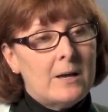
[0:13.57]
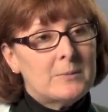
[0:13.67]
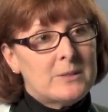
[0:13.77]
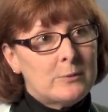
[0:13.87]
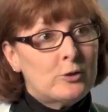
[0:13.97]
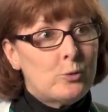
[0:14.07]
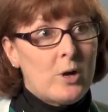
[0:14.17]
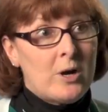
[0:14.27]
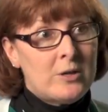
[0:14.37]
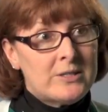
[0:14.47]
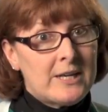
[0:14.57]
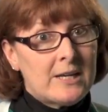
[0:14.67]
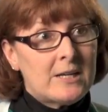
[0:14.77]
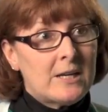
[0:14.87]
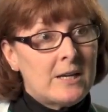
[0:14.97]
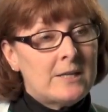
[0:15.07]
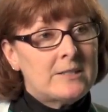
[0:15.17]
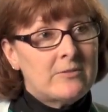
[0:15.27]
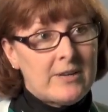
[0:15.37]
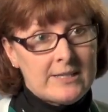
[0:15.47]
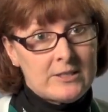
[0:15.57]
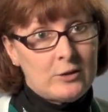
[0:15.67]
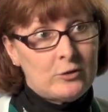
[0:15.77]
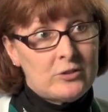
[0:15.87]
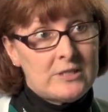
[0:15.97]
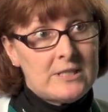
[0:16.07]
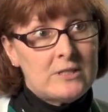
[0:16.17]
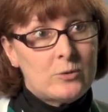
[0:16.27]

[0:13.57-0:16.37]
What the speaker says: Similar to a heart attack, it's a vascular disease,